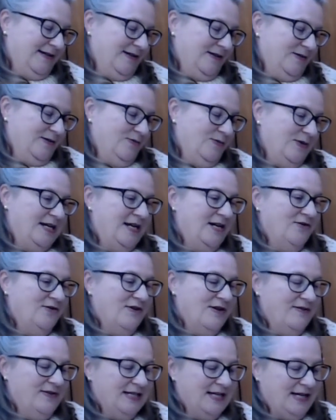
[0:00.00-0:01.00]
we
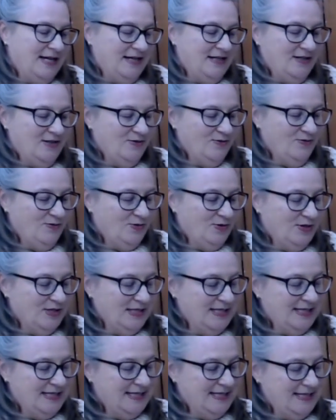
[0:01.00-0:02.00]
gravitate
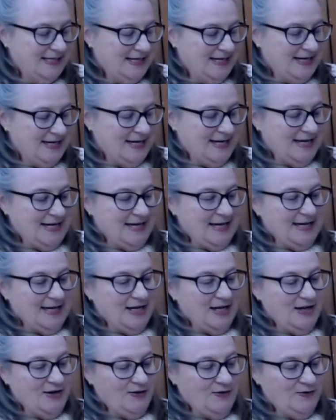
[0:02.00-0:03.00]
towards
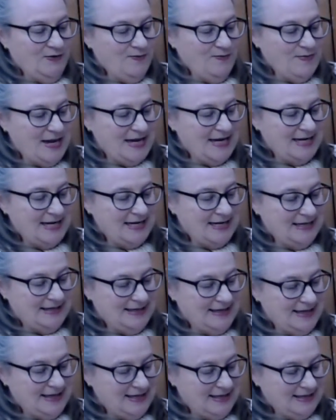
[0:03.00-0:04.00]
kind of making
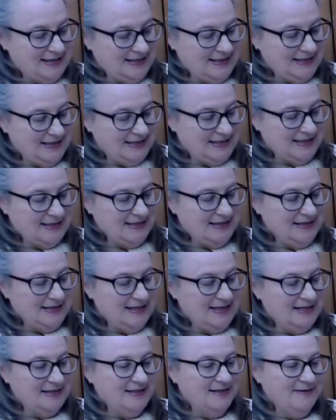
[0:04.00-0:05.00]
things
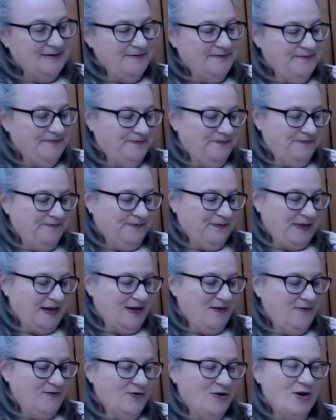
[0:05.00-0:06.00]
that
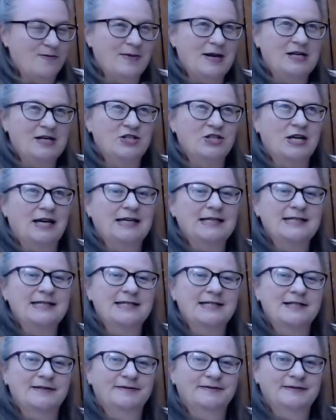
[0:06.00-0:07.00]
are very much
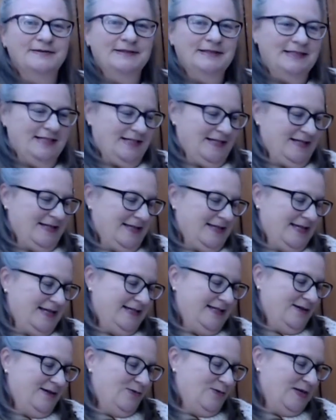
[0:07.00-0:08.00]
us, things
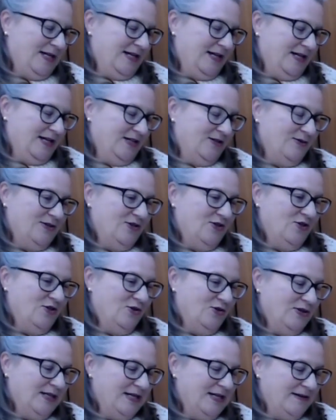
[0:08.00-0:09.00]
that we're going to
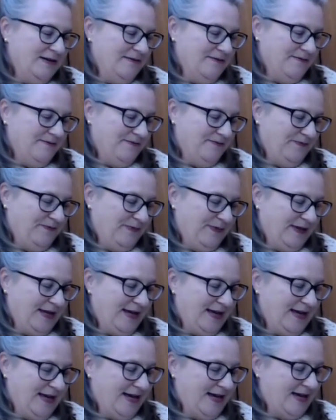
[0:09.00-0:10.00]
enjoy
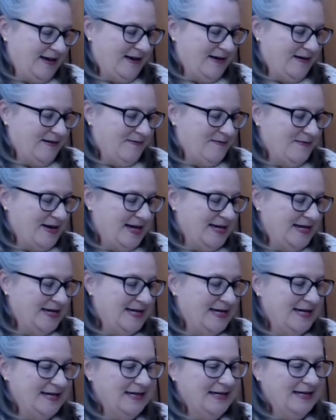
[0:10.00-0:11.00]

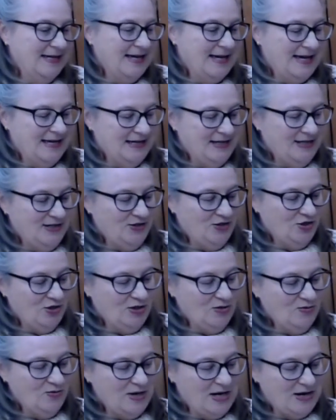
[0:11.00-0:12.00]
making and enjoy
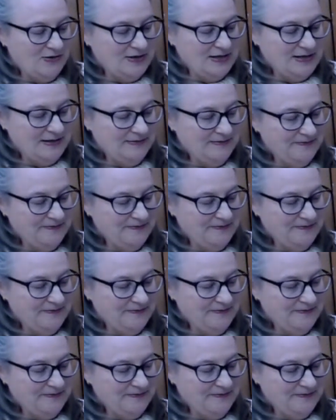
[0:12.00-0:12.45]
wearing.